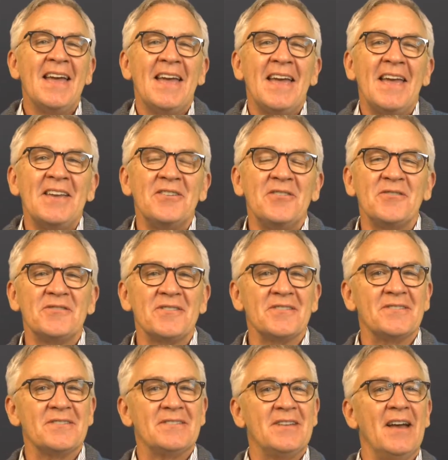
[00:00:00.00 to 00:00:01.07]
He
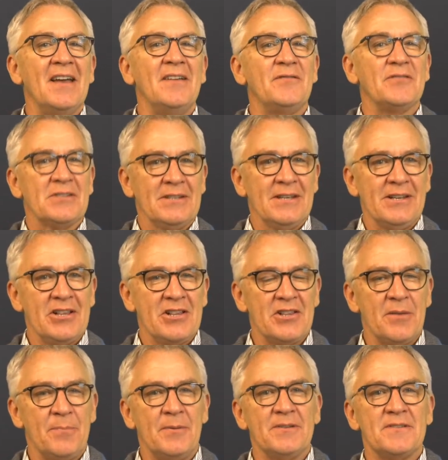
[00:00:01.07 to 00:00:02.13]
uses David's
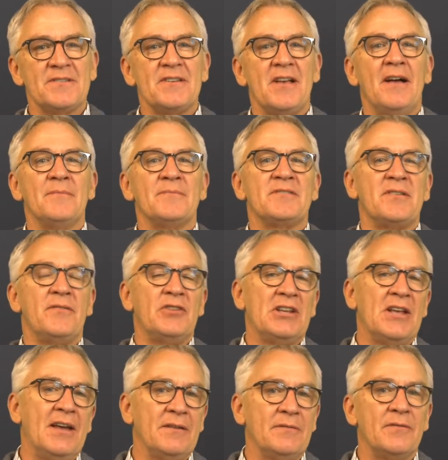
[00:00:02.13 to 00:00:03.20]
leadership in Psalm
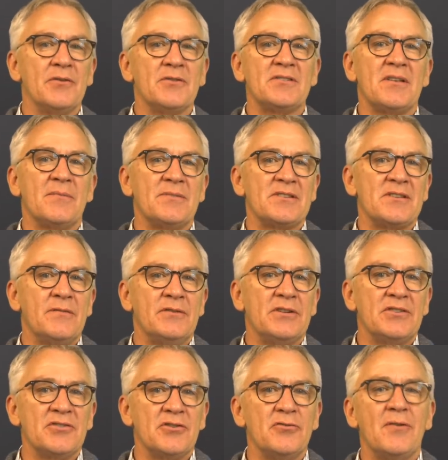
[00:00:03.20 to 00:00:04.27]
78, verse number
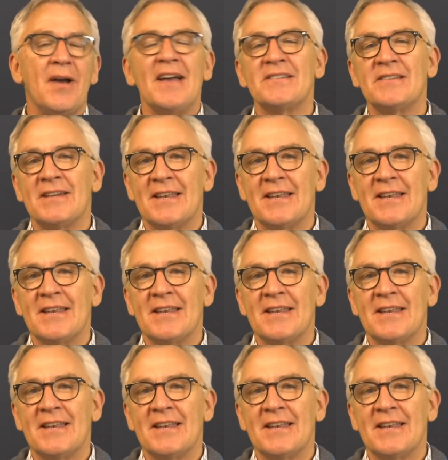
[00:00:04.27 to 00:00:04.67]
72 as an